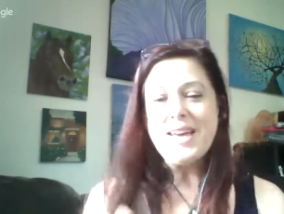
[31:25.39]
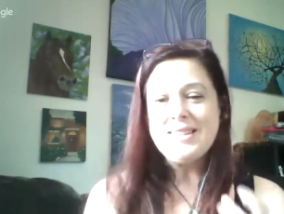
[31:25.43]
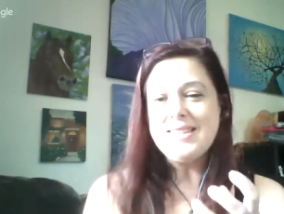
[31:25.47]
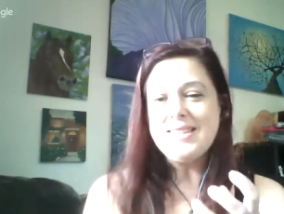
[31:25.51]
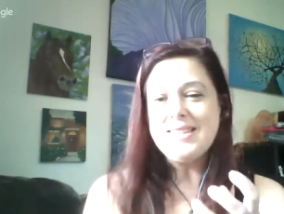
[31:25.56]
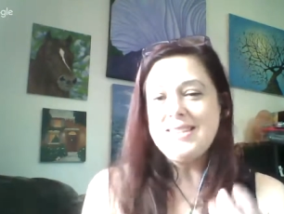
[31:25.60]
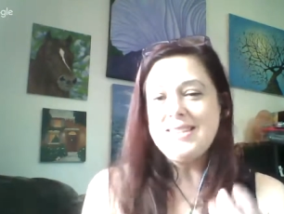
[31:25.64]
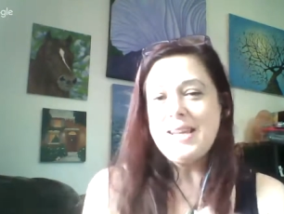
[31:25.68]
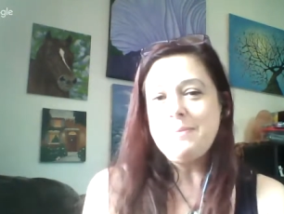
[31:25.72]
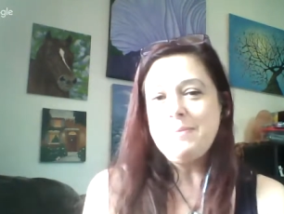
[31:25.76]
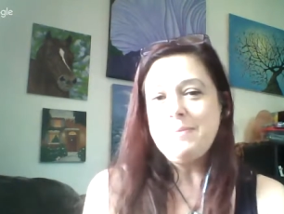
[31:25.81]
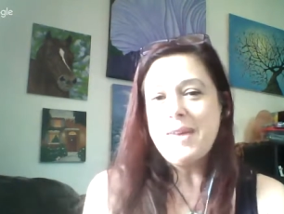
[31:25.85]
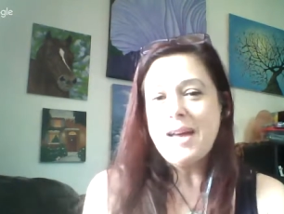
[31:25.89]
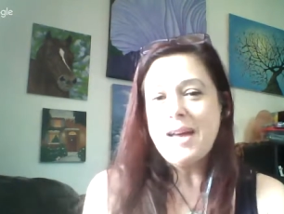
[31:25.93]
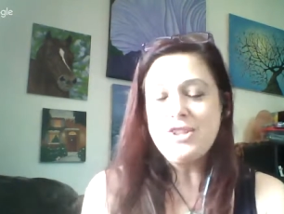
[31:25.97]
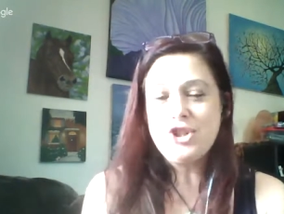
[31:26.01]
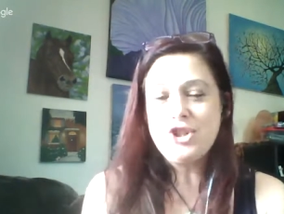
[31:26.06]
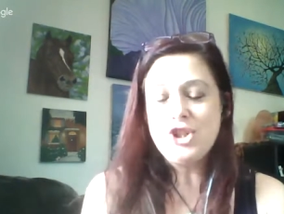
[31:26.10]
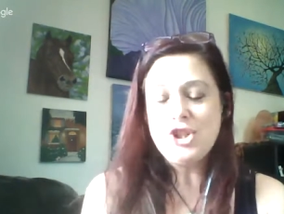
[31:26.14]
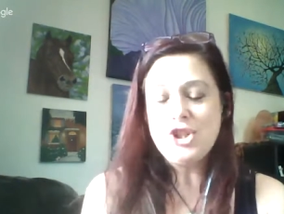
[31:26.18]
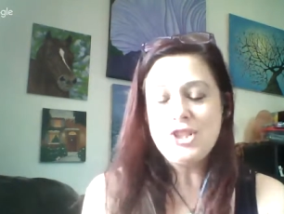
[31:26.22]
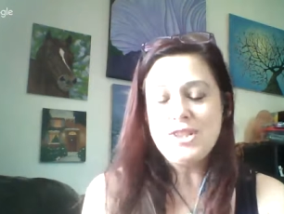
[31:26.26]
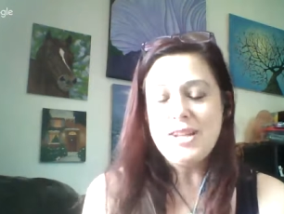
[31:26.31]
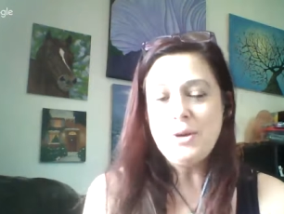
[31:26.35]
but that's the same,
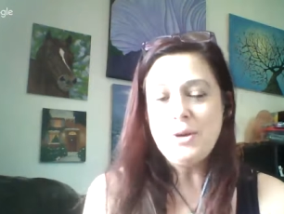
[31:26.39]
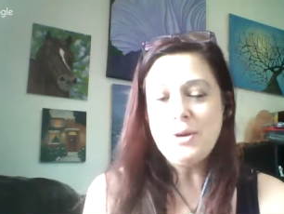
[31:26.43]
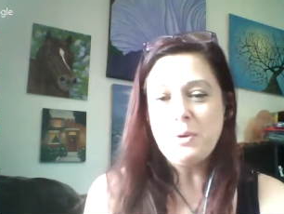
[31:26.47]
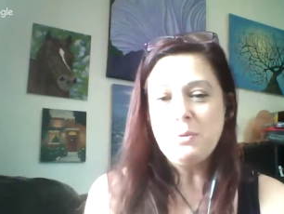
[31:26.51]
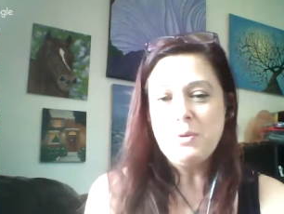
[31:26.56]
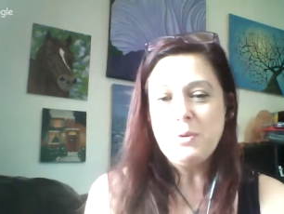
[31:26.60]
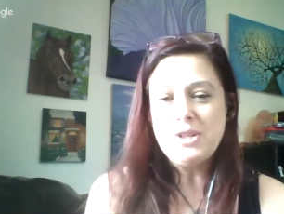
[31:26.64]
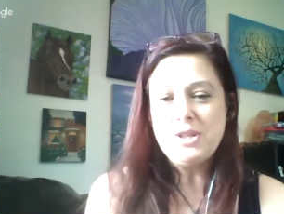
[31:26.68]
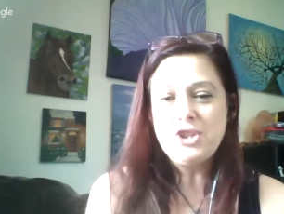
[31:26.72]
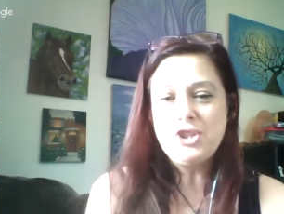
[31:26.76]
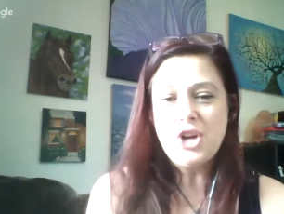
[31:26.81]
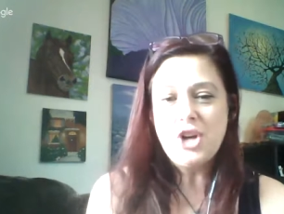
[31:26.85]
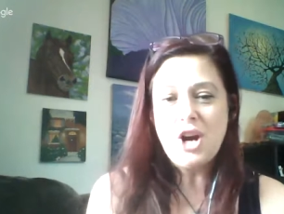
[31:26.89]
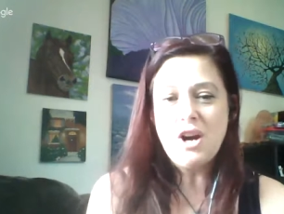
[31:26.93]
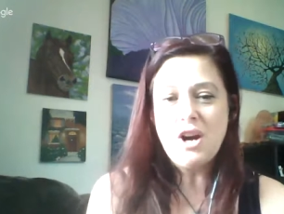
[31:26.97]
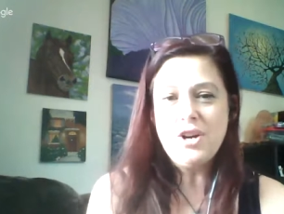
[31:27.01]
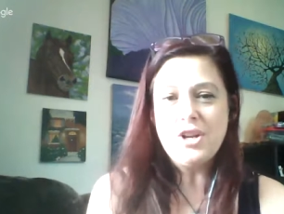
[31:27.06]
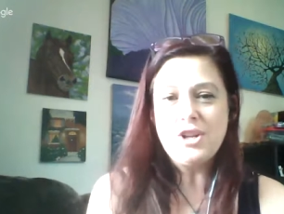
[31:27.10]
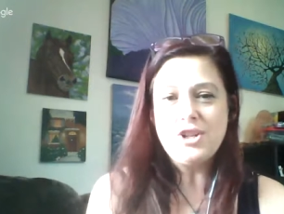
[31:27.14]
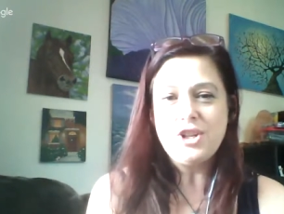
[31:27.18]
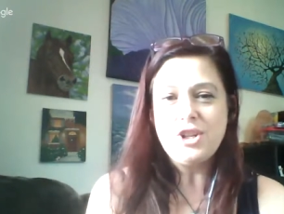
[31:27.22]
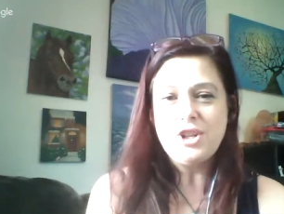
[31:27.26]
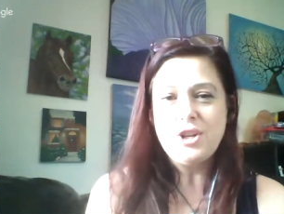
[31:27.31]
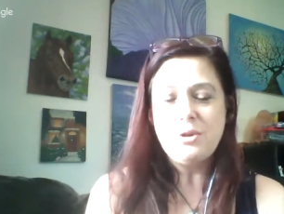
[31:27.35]
that's just like when we
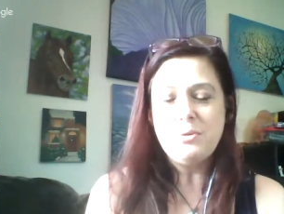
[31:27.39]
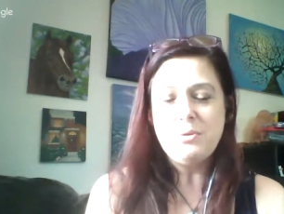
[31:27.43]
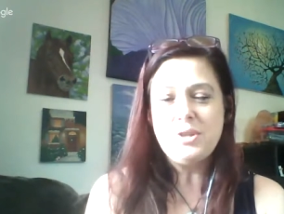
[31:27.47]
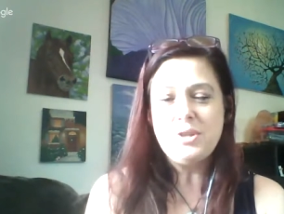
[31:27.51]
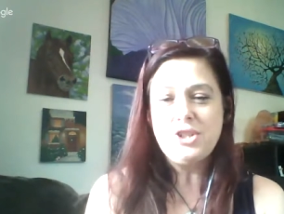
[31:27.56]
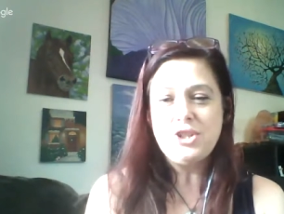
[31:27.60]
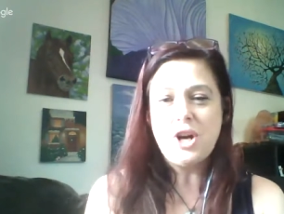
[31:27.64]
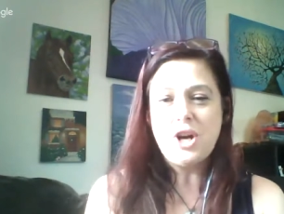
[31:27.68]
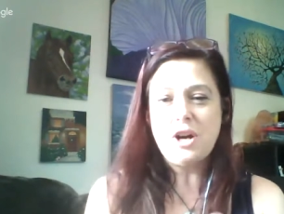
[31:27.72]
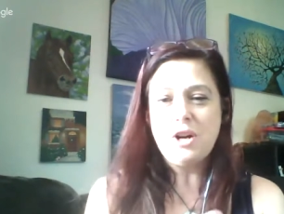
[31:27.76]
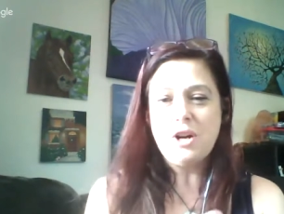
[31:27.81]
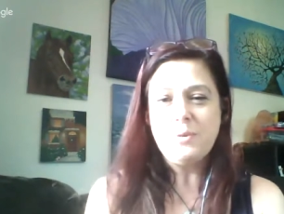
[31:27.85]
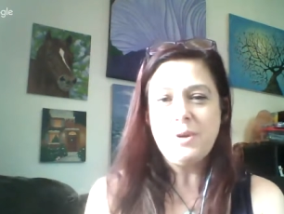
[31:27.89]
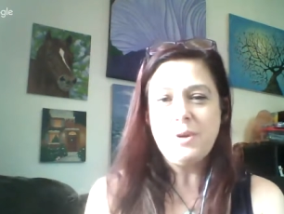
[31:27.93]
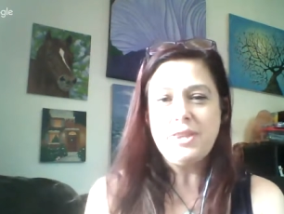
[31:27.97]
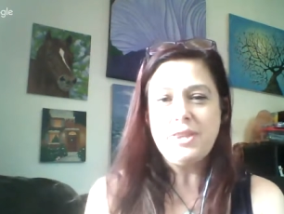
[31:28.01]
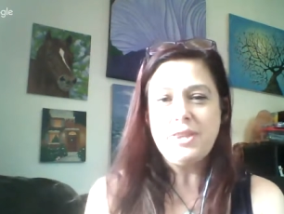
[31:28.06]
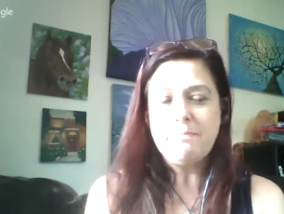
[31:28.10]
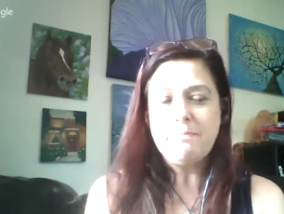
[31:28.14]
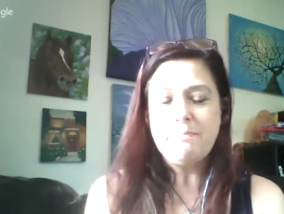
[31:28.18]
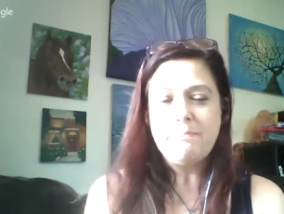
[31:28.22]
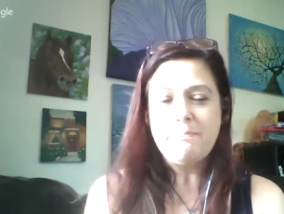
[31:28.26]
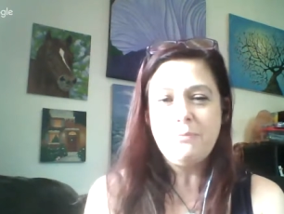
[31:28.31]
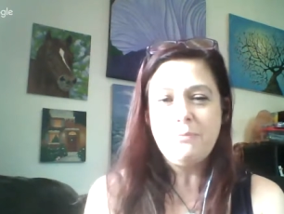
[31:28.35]
started, you know, we started
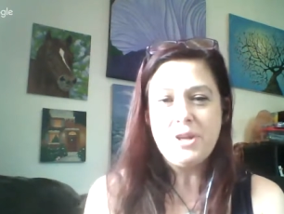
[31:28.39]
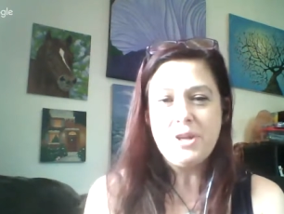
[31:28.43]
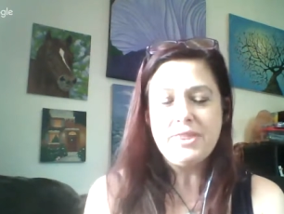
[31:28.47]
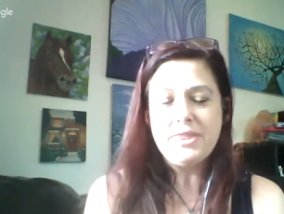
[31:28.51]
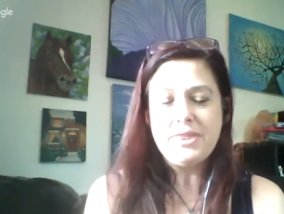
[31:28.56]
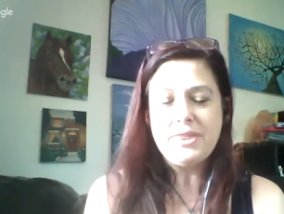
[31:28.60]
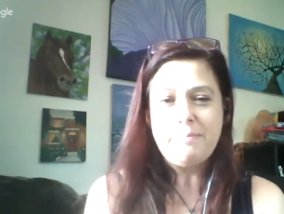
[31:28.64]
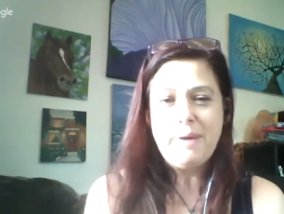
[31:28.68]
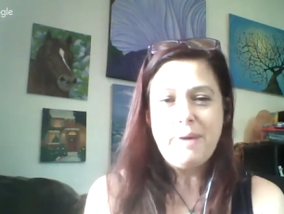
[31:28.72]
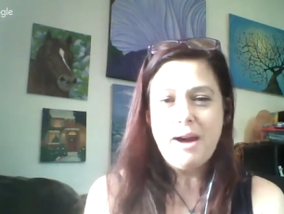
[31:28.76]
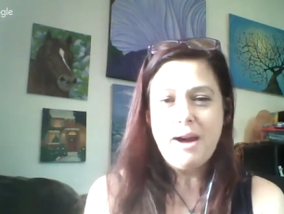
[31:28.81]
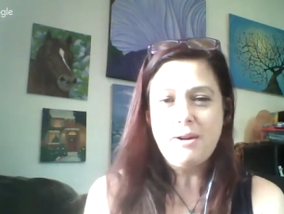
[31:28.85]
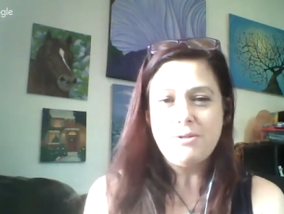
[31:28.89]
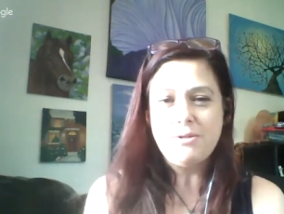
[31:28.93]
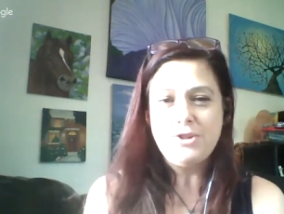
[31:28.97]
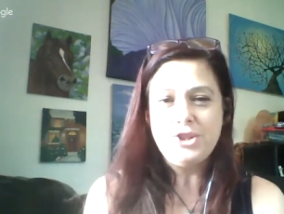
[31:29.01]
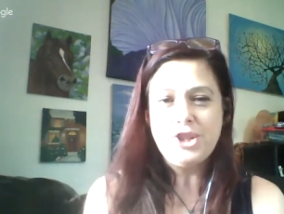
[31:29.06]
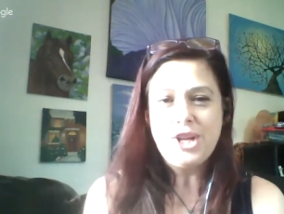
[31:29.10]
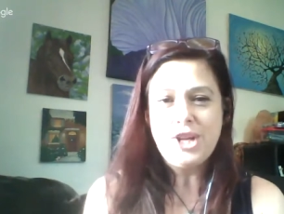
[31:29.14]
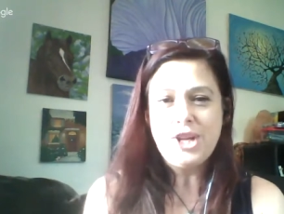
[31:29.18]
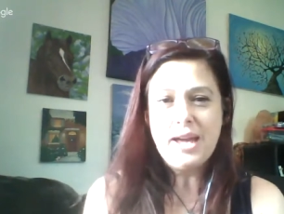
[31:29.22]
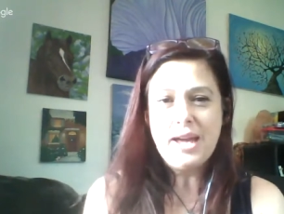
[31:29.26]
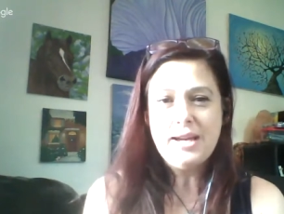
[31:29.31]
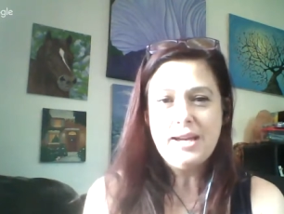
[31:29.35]
with the
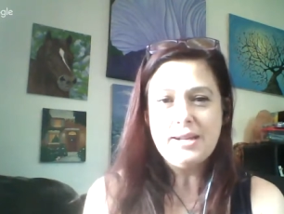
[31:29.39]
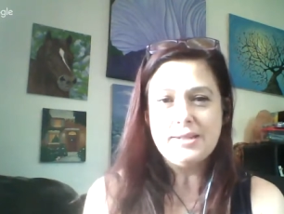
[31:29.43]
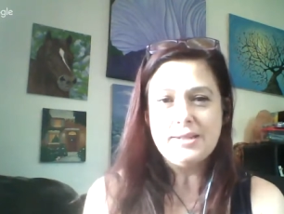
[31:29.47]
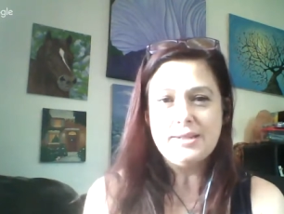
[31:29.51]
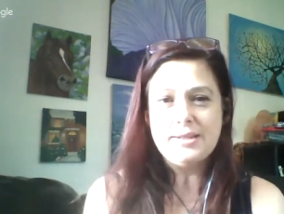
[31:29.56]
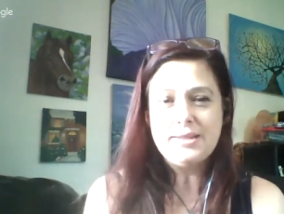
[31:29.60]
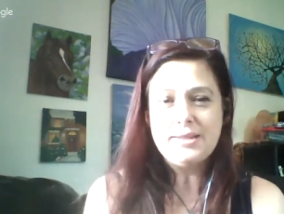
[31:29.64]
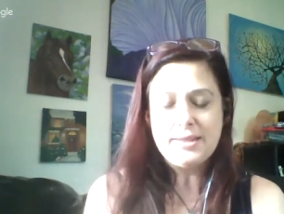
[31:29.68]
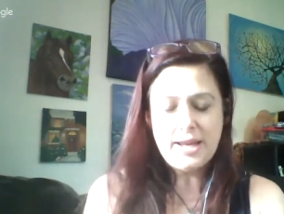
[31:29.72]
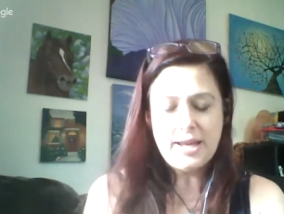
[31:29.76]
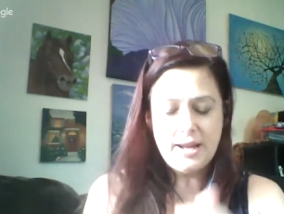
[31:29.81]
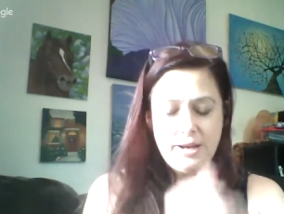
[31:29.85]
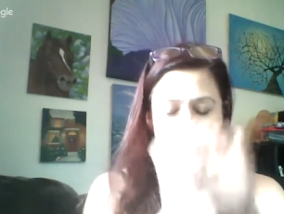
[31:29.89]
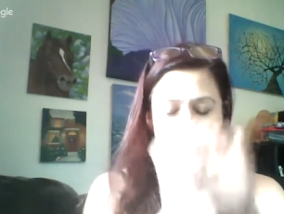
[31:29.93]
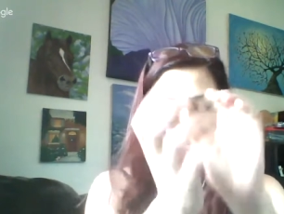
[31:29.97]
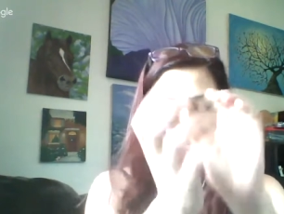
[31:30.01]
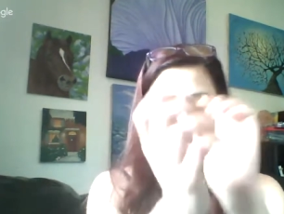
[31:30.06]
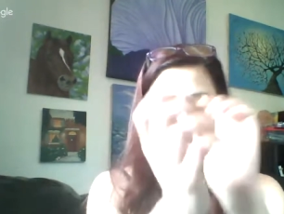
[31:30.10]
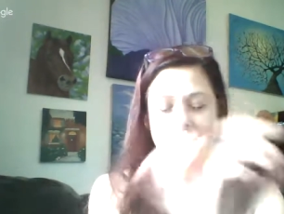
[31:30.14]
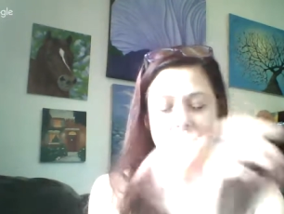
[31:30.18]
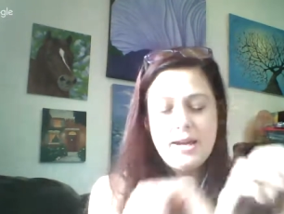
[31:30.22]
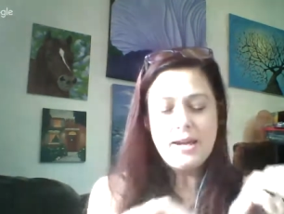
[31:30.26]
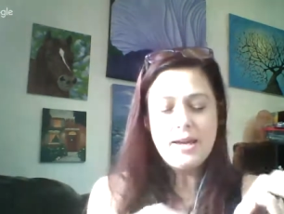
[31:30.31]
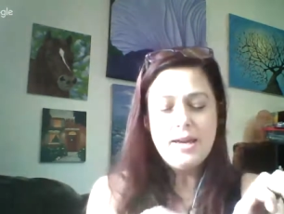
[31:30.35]
bound hands, and it
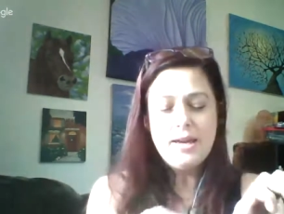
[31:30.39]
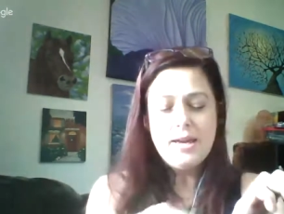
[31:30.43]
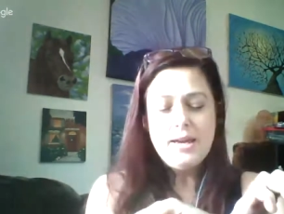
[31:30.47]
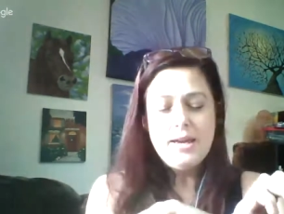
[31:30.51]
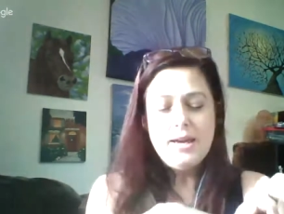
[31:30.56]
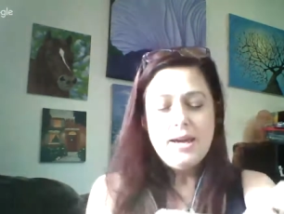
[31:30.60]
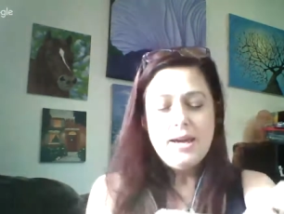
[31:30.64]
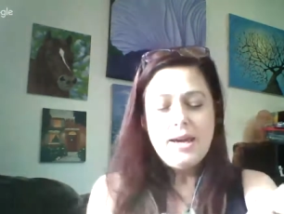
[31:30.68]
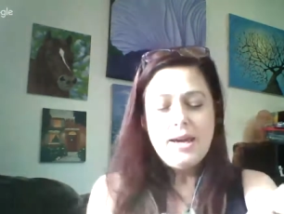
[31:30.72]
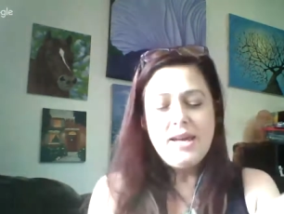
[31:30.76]
was like,